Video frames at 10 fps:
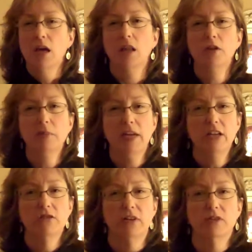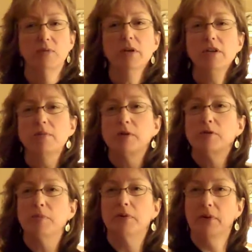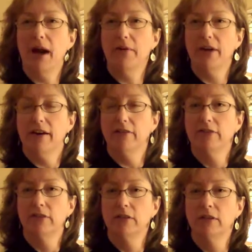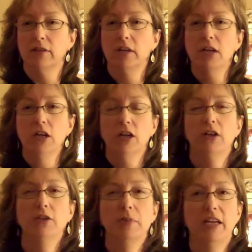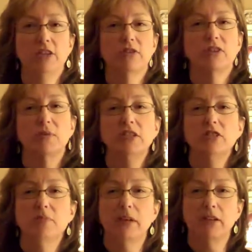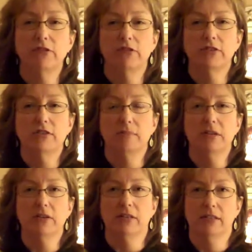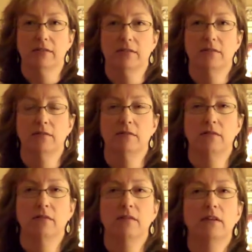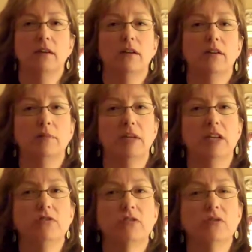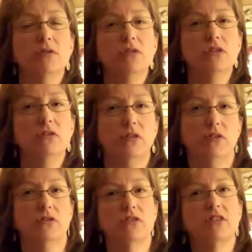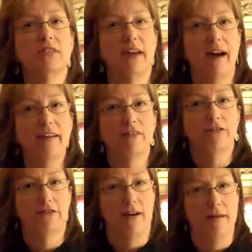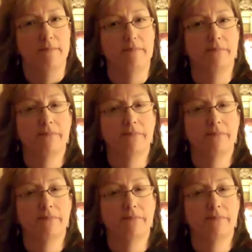Illuminatrix, what are you most proud of? Illuminatrix, when did you make your first appearance? Illuminatrix, who did you learn your style from?